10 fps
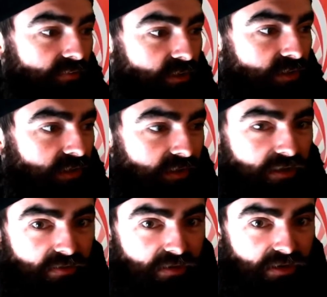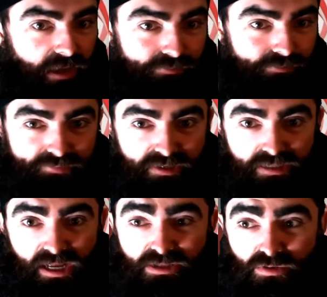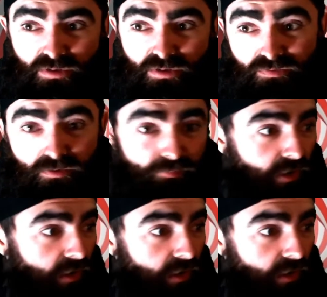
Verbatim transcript: which at the end of the day is not so useful.